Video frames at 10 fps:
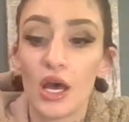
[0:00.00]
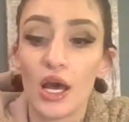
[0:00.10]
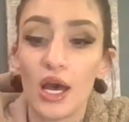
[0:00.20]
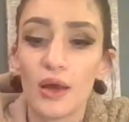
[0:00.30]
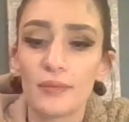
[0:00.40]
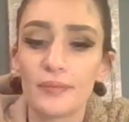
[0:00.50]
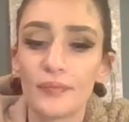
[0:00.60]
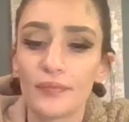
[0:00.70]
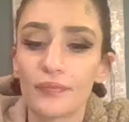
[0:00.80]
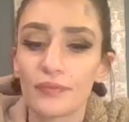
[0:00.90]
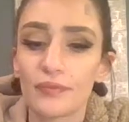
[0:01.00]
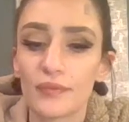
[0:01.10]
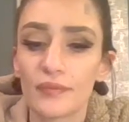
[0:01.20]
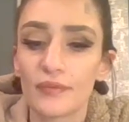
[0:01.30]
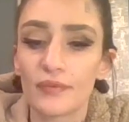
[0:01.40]
um,
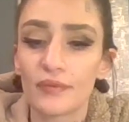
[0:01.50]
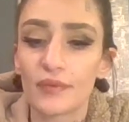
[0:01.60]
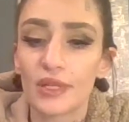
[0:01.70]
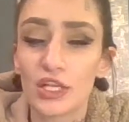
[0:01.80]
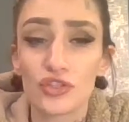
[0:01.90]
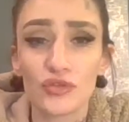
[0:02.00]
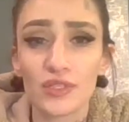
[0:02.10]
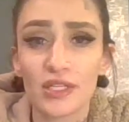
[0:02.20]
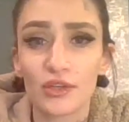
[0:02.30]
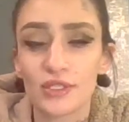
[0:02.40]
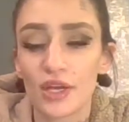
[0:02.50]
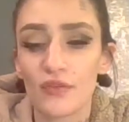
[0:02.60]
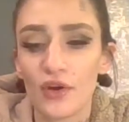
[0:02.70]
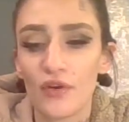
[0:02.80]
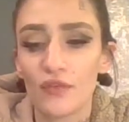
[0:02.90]
mm, like choosing yourself
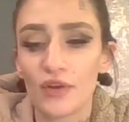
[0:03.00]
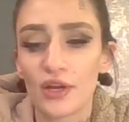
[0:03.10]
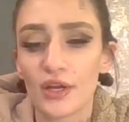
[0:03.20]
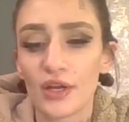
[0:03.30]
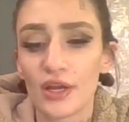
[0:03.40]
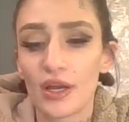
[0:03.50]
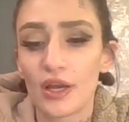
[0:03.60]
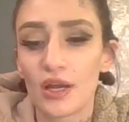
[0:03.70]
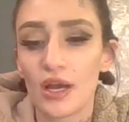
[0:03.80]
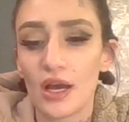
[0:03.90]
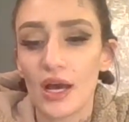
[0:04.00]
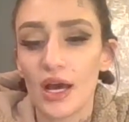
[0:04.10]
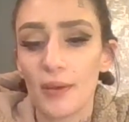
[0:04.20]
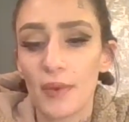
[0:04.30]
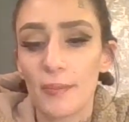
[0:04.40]
over
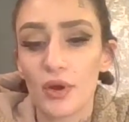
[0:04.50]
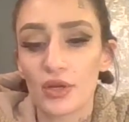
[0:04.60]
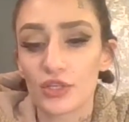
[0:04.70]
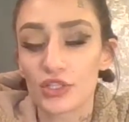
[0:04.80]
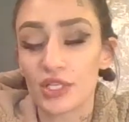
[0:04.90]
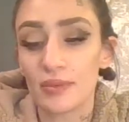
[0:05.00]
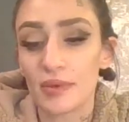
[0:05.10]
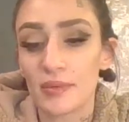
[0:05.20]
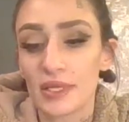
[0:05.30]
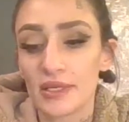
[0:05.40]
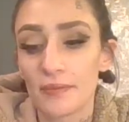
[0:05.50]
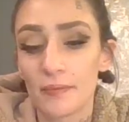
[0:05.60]
um, a partnership, maybe.